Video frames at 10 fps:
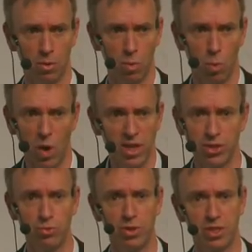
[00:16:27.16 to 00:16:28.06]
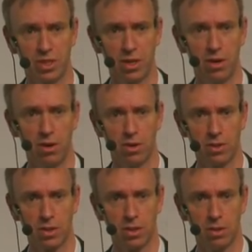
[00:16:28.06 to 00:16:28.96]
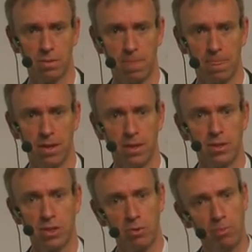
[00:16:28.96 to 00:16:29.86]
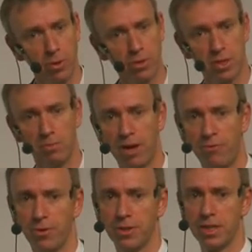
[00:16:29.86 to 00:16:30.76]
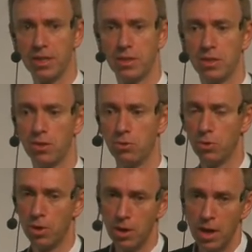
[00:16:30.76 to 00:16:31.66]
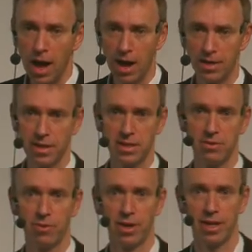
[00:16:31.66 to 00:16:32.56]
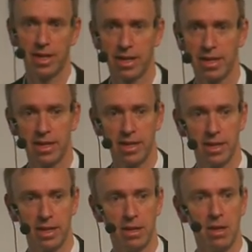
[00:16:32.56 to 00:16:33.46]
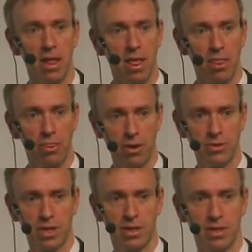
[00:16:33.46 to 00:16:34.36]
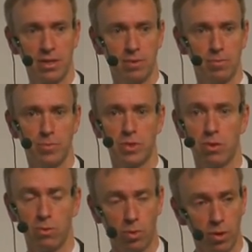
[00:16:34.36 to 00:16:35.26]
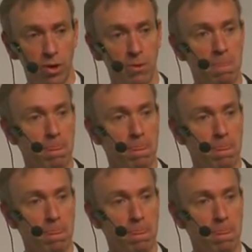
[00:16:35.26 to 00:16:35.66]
Where should we start? So we put some effort into identifying clearly those items that were